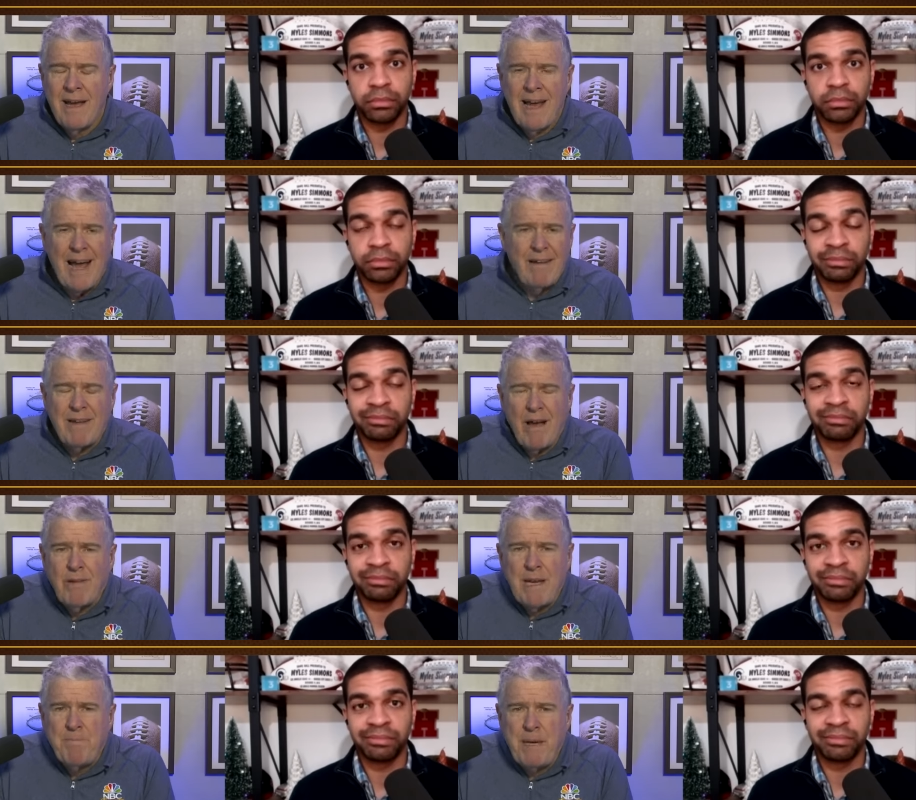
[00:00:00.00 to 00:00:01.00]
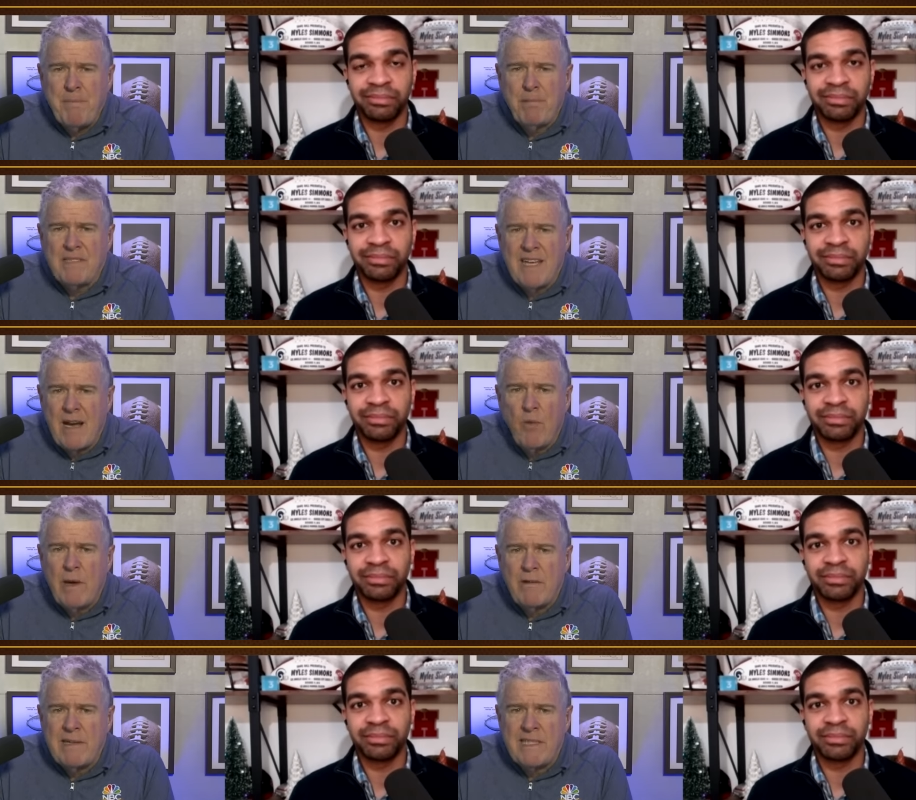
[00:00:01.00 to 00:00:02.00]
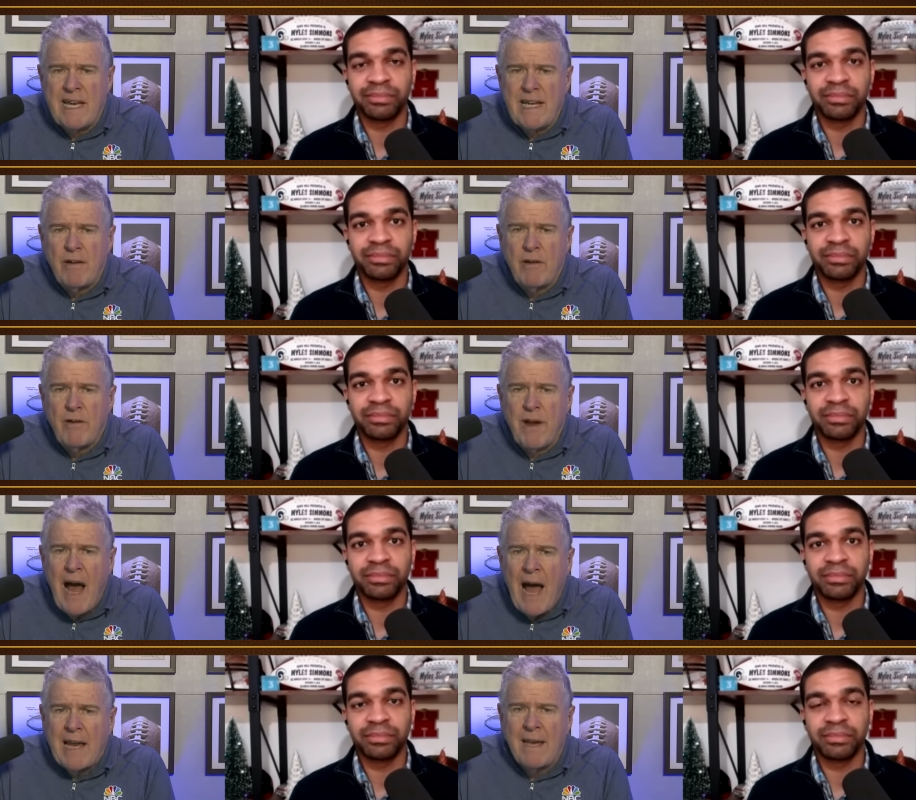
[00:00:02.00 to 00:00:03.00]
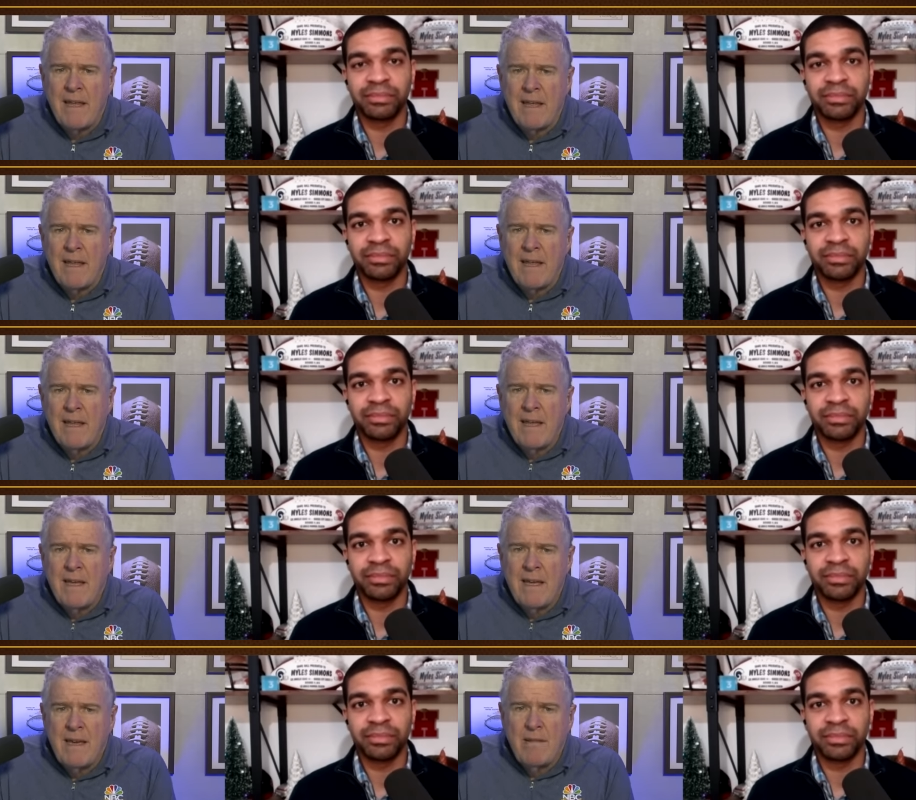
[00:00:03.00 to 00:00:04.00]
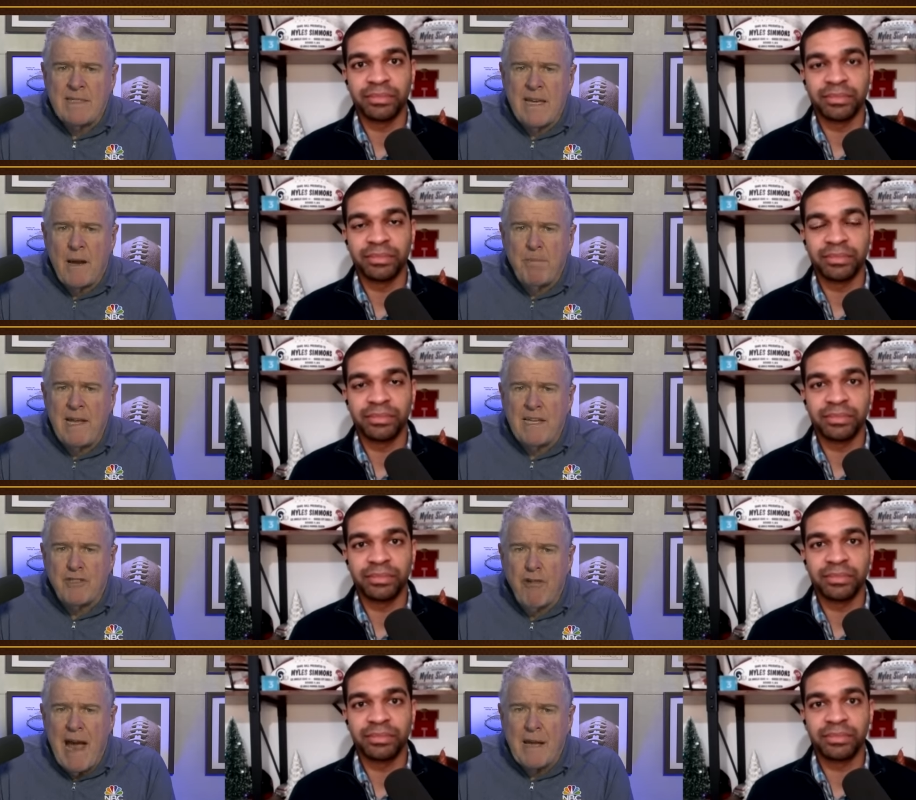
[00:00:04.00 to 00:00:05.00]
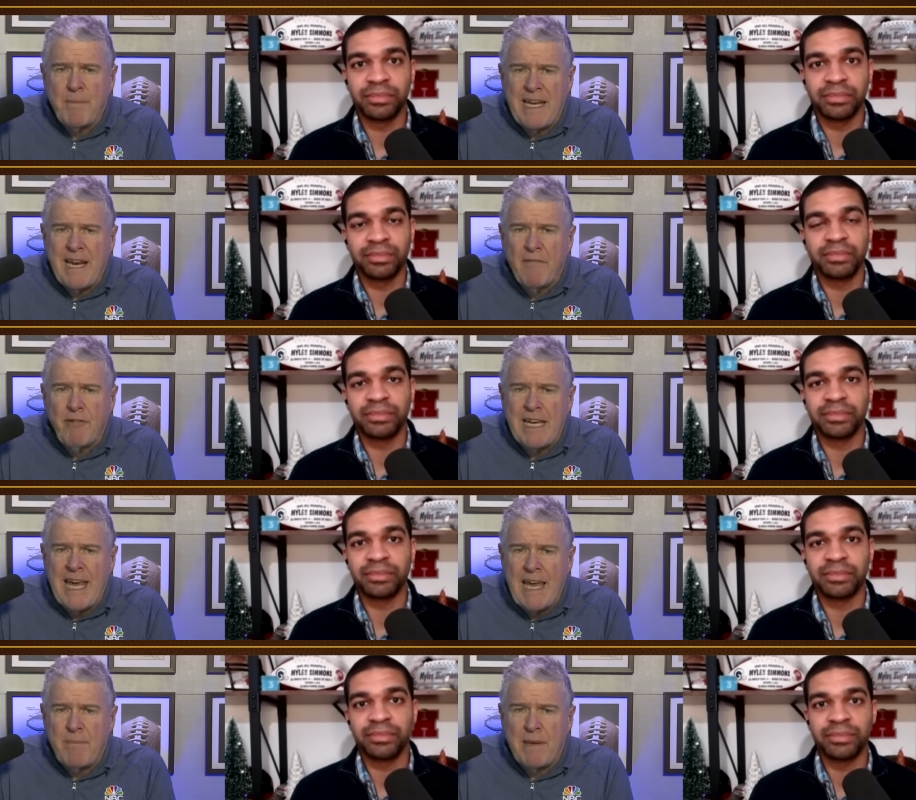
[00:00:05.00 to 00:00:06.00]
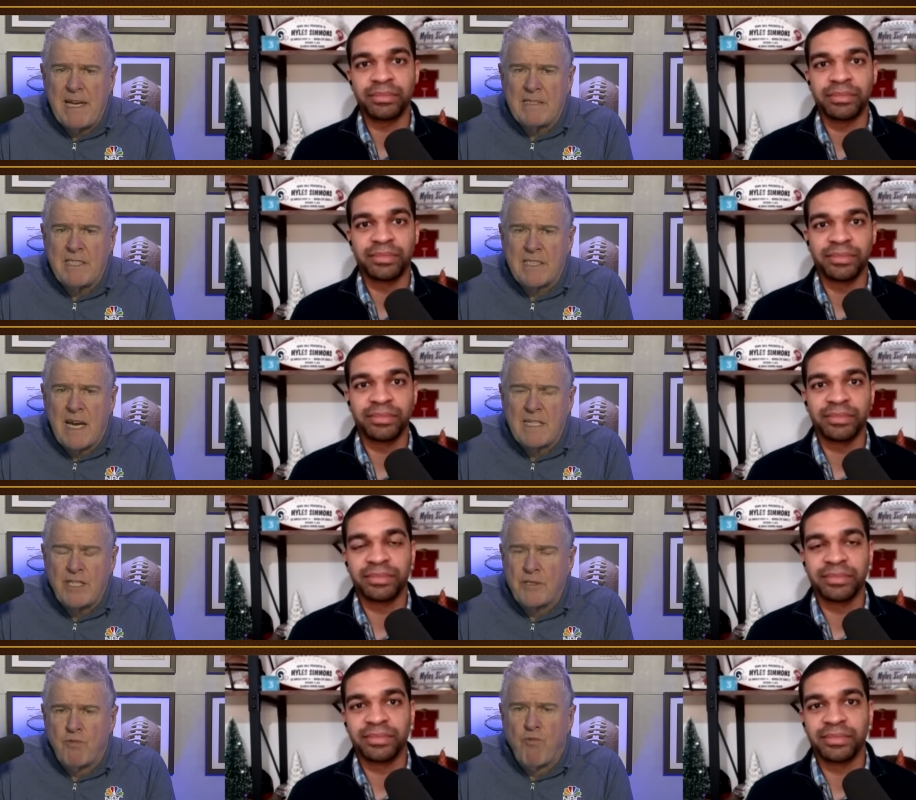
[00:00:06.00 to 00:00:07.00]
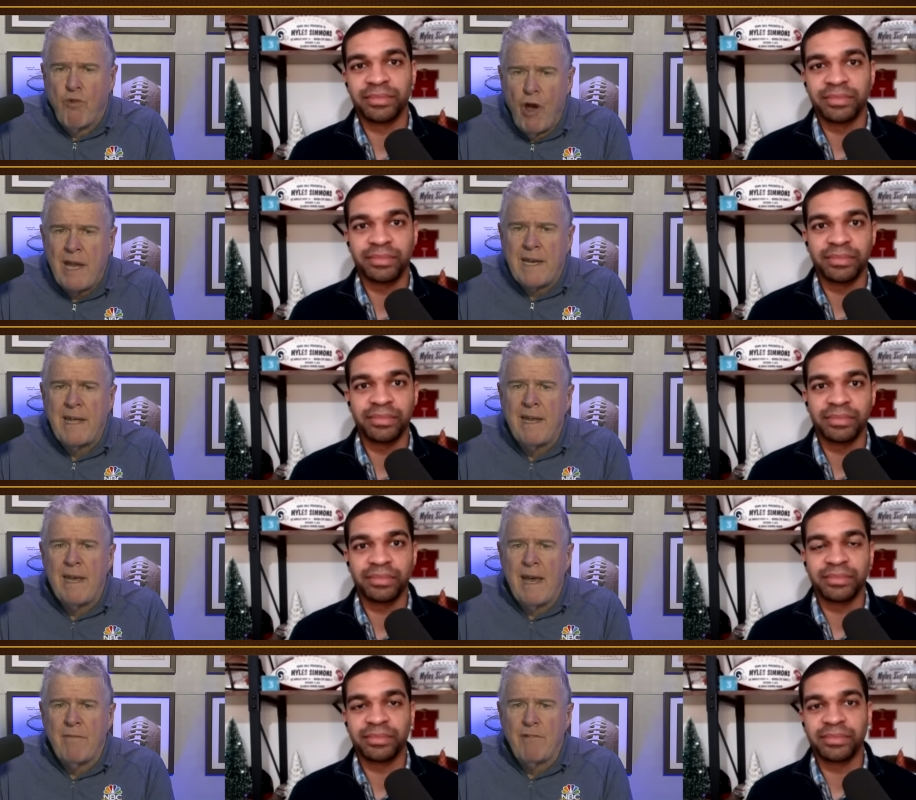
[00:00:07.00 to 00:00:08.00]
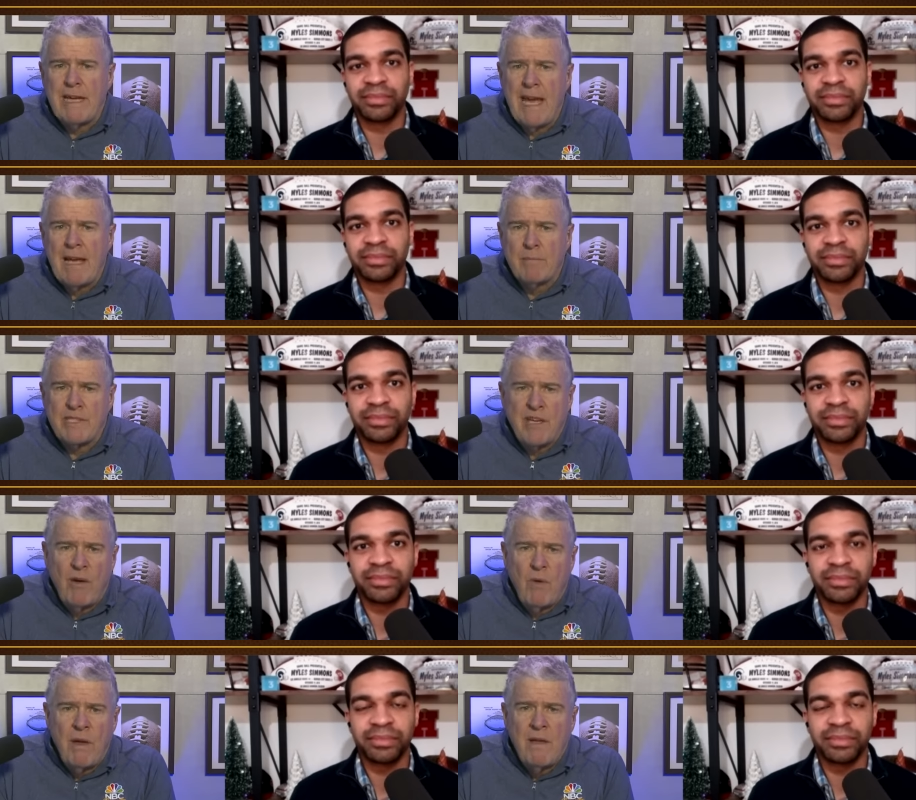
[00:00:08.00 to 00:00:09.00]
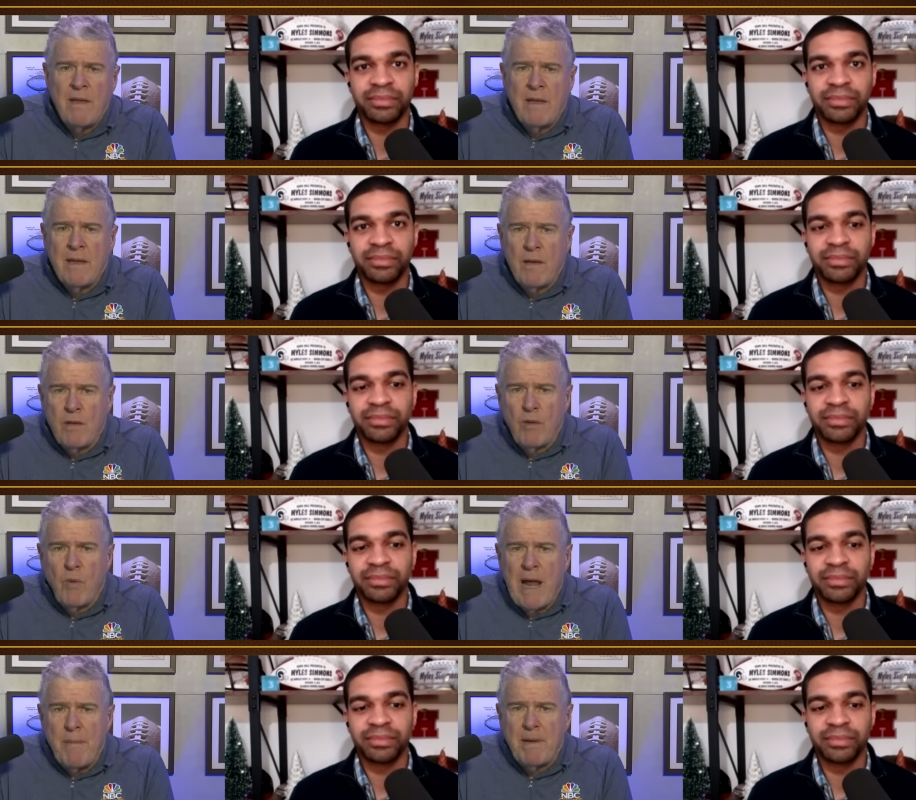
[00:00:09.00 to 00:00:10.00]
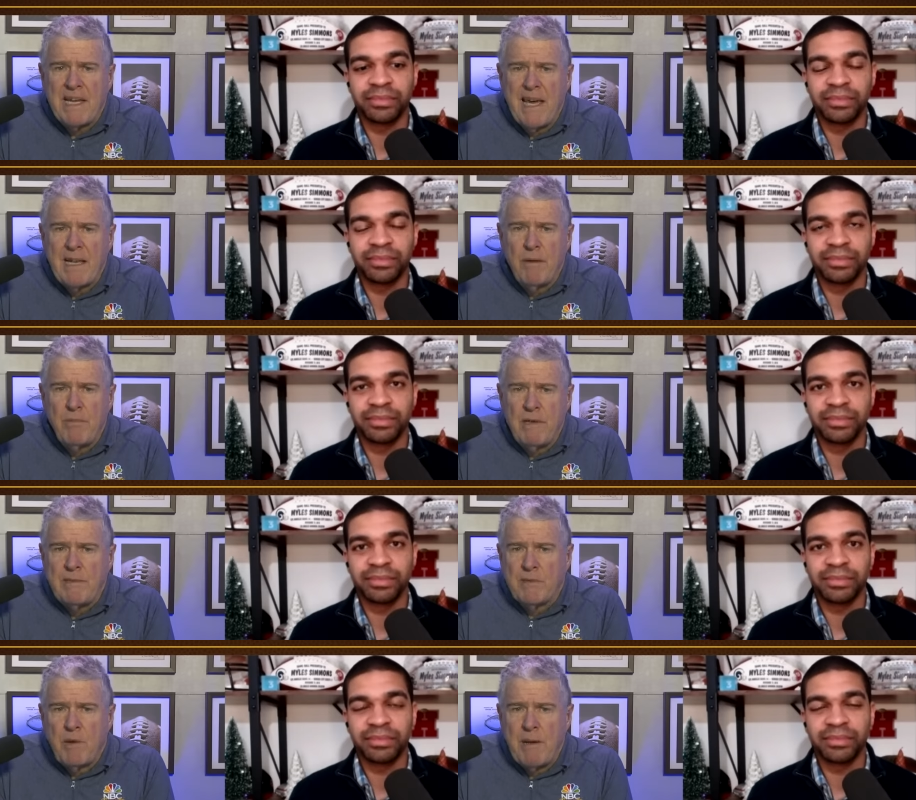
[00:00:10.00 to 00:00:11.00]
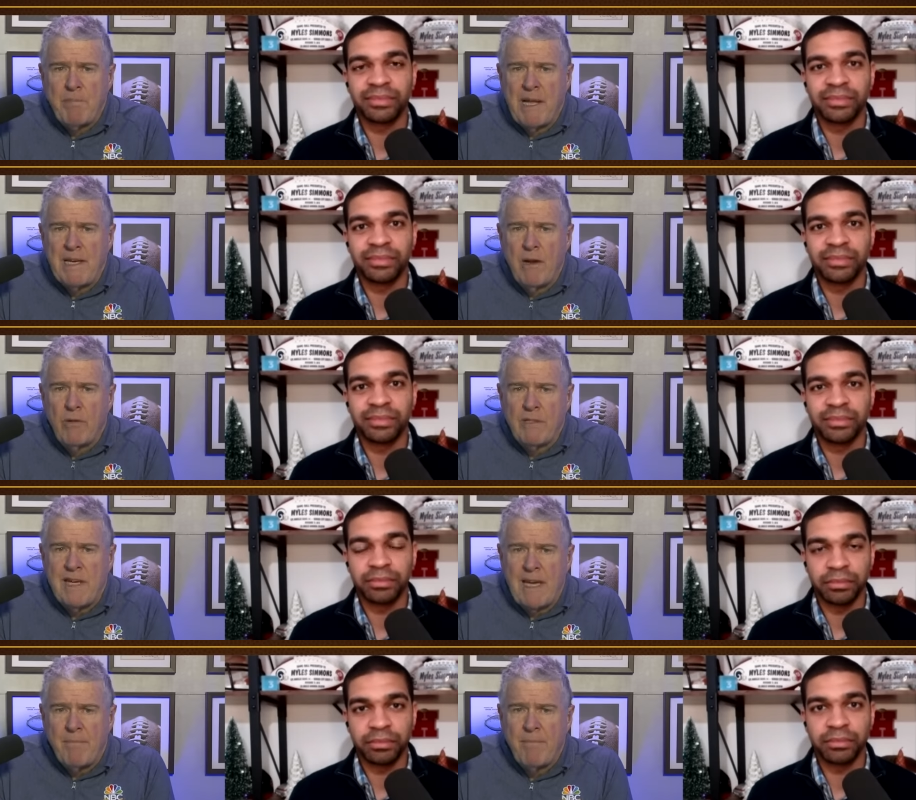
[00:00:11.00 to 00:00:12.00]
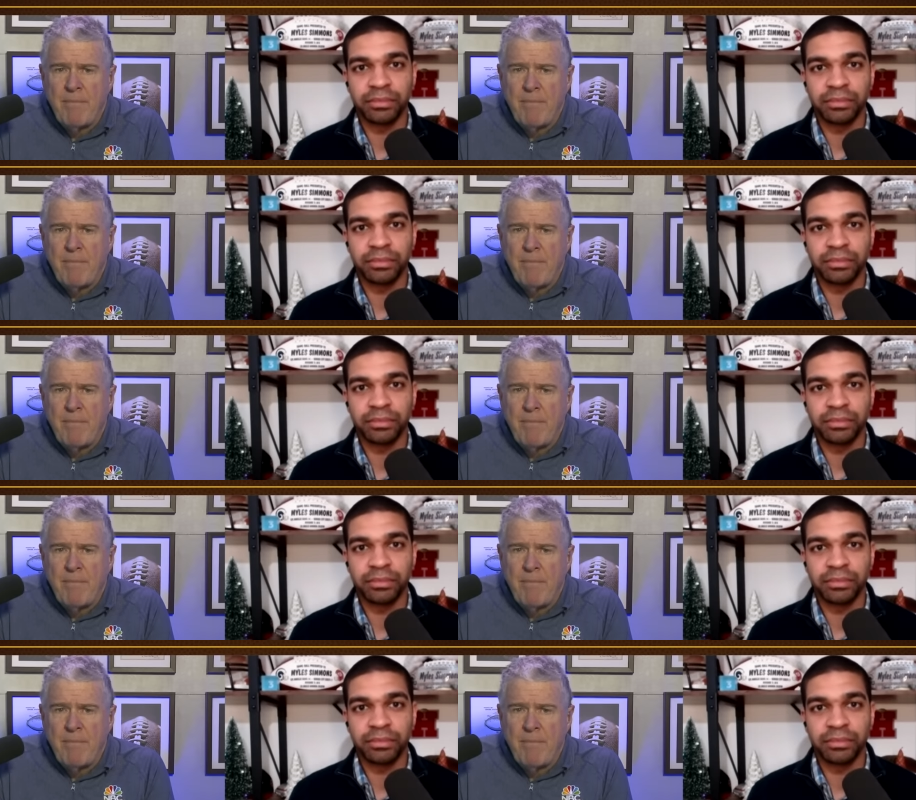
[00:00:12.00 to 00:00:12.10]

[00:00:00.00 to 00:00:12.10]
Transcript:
Speaker 1: How, how can people tell whether he's any good or not? You know, he's got to play a track meet every game because he's got to just run every game. So Look what happened to Caleb Williams when he played Notre Dame.